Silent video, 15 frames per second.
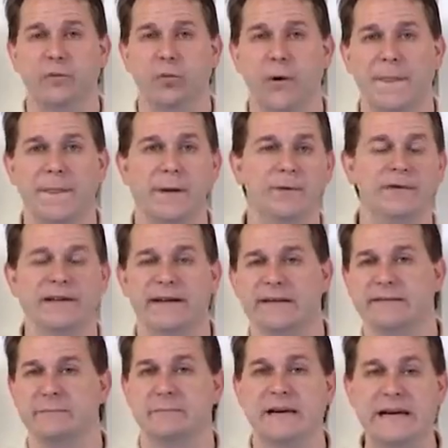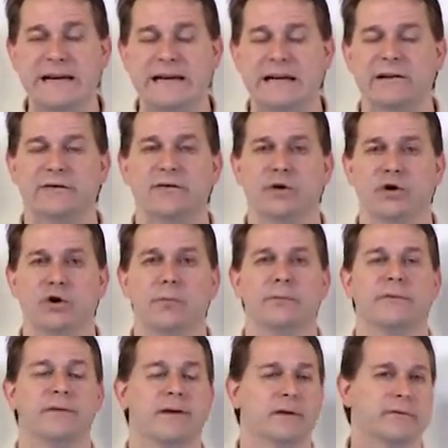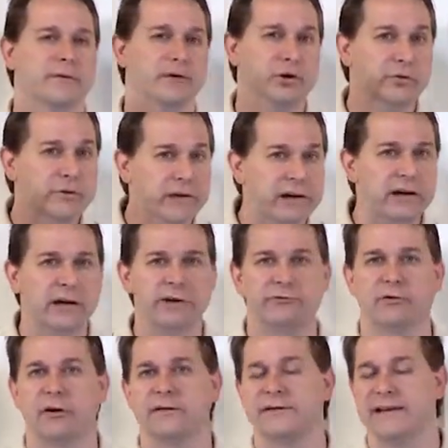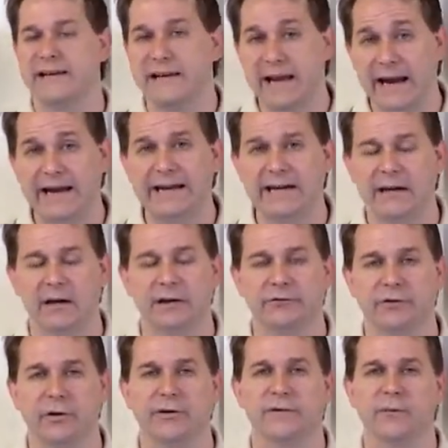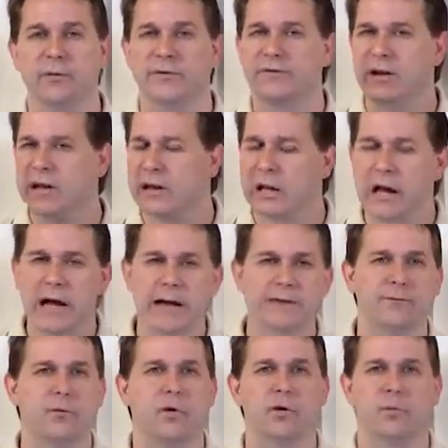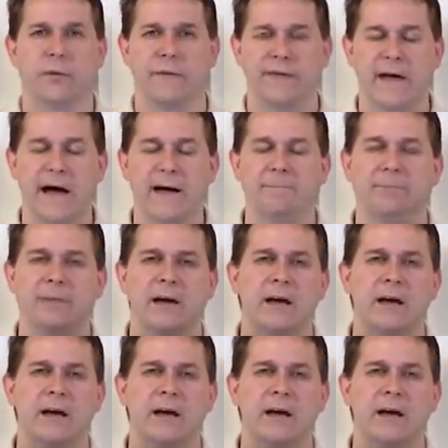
and what those things mean in terms of losing electrons and gaining electrons, and we've done a lot of work with that.